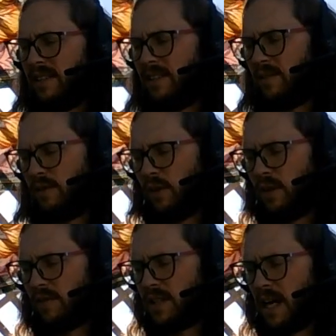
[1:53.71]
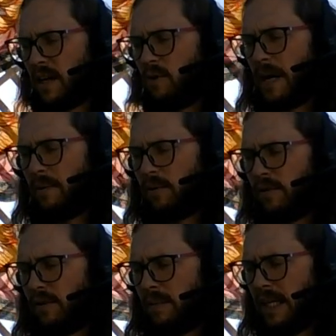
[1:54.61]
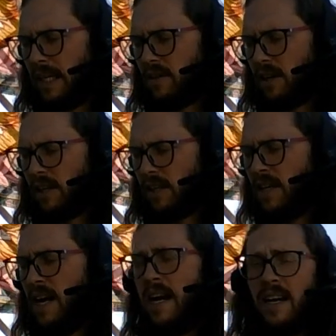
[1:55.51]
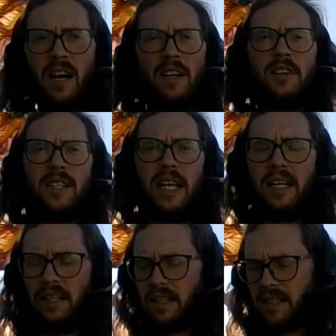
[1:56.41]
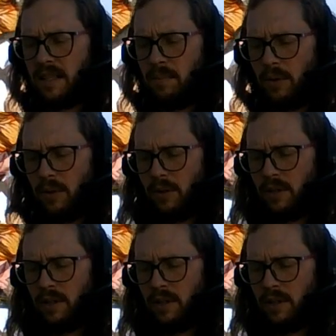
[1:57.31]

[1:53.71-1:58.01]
it's full of psychobabble from me trying to not understanding the simple